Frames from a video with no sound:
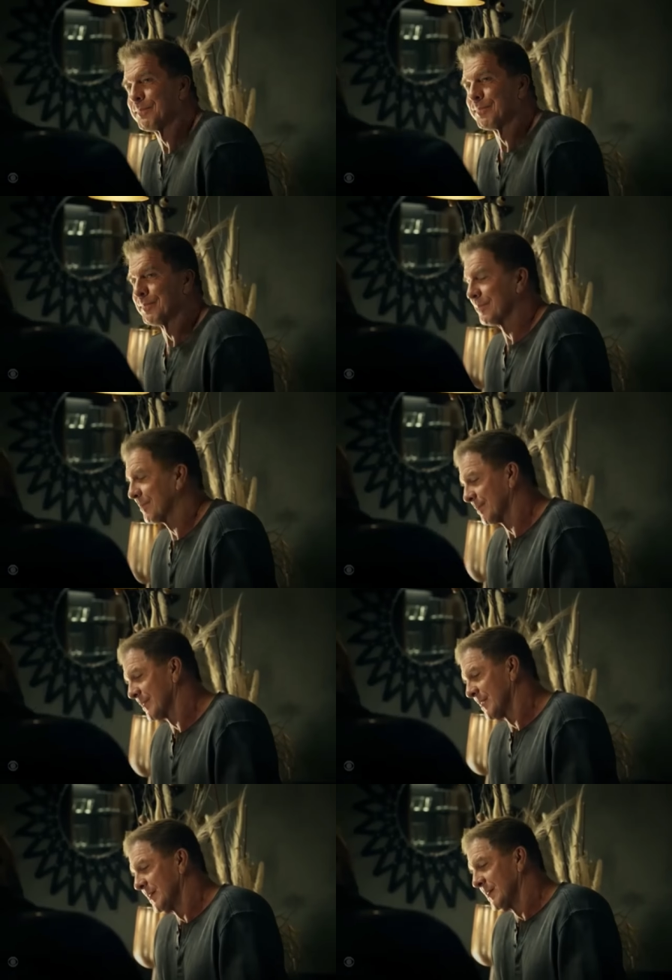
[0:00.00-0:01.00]
that you took, though.
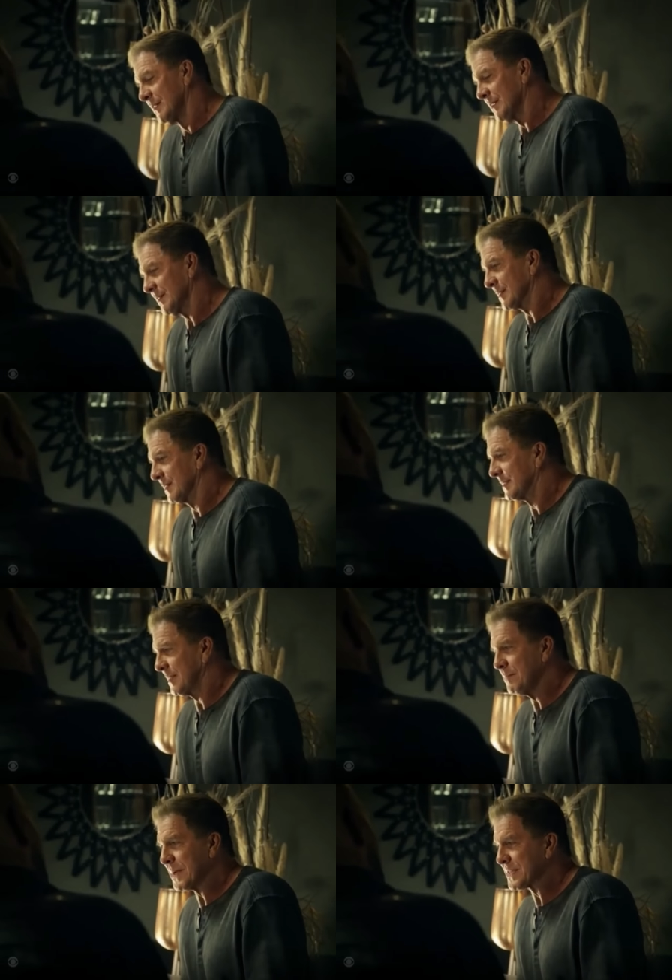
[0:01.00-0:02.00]
Look,
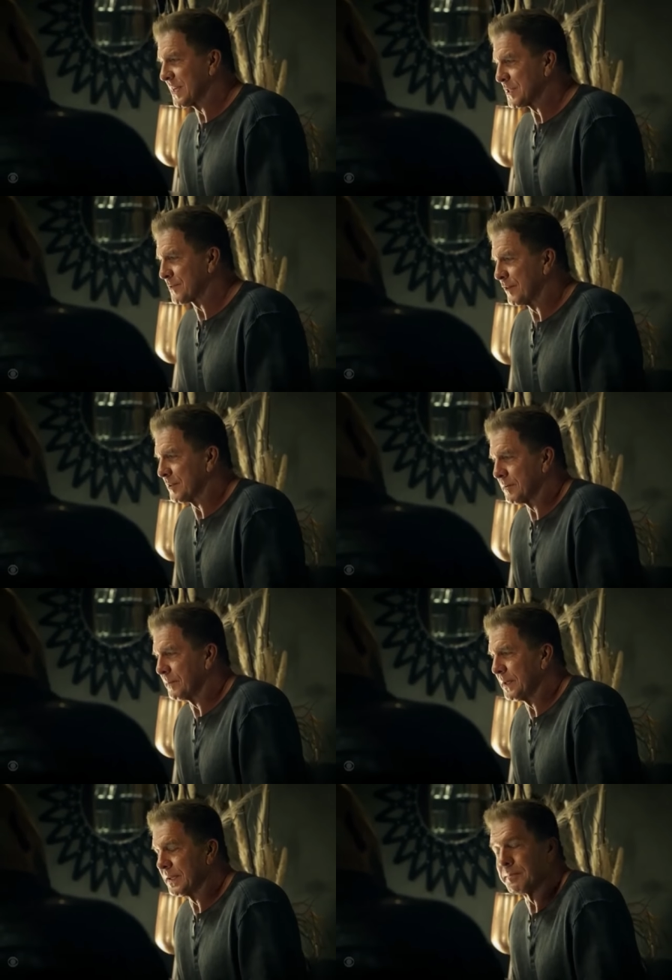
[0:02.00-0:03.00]
didn't make sense for it to
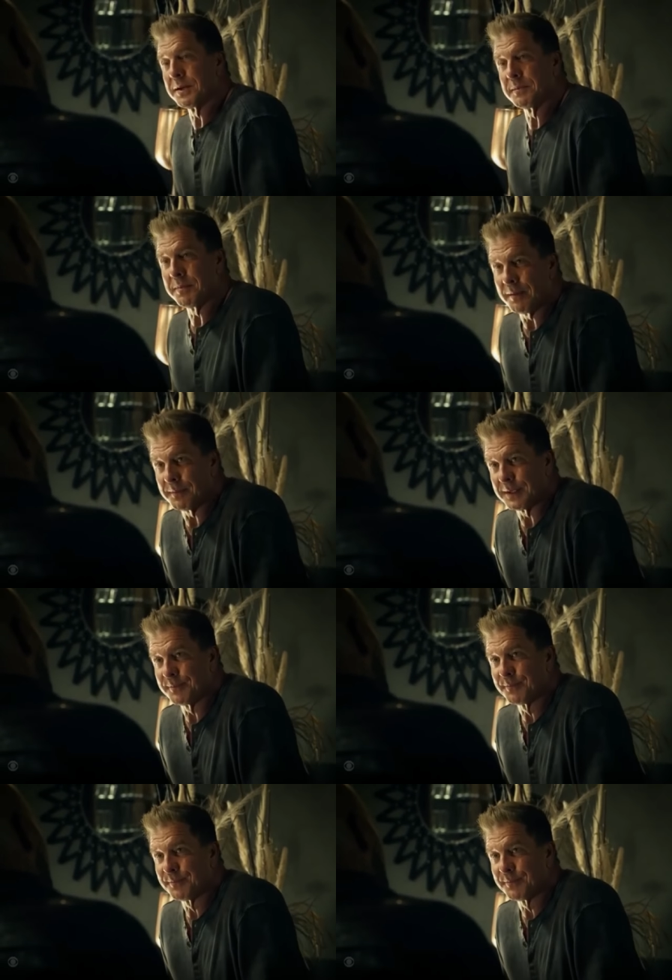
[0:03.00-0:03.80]
be anybody but me.